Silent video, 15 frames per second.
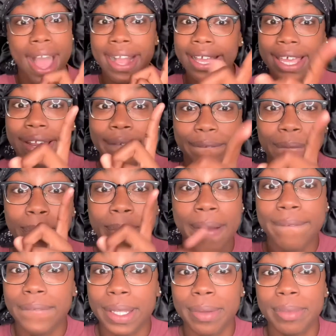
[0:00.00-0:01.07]
get it from my
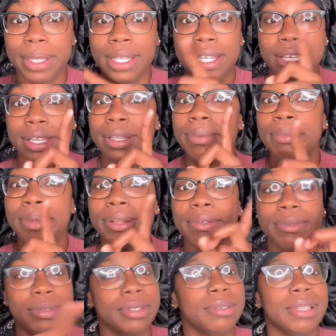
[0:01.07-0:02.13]
family.
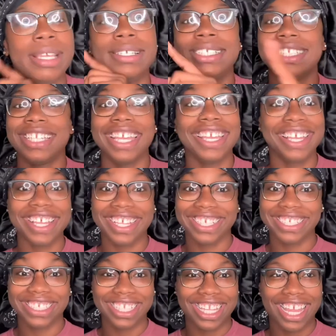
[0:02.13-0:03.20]
They stay
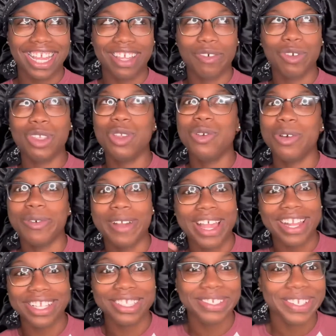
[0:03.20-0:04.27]
cussing. Like, when you
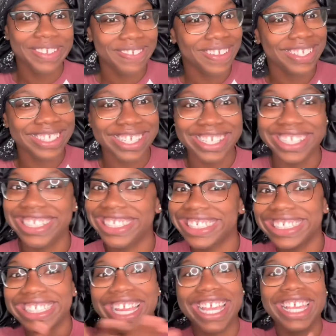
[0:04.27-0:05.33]
around in 24/7, you
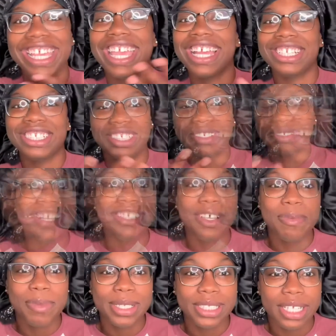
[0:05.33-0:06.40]
just like catch on. I tell
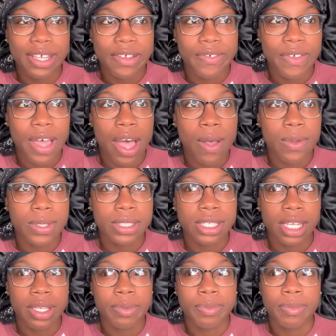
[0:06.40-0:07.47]
myself, I was
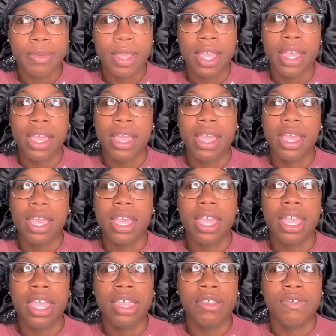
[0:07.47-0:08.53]
like,
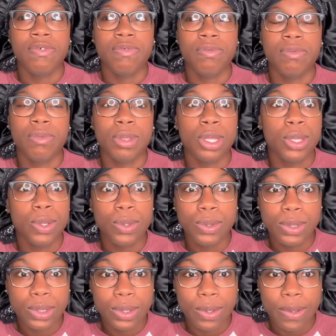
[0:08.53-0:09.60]
if
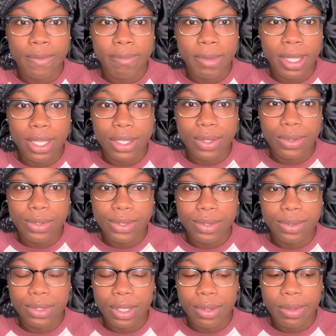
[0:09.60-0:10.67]
YouTube and me and
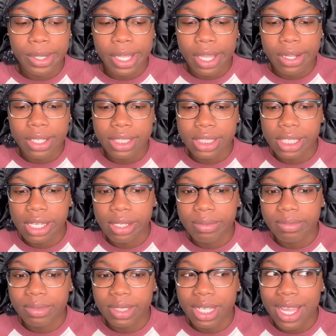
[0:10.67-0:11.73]
YouTube don't work out this time,
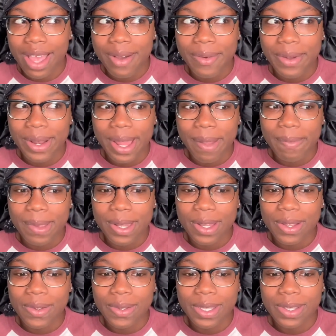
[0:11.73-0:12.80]
then I would not be
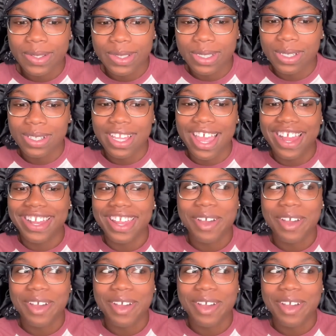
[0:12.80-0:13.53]
doing YouTube. Like, that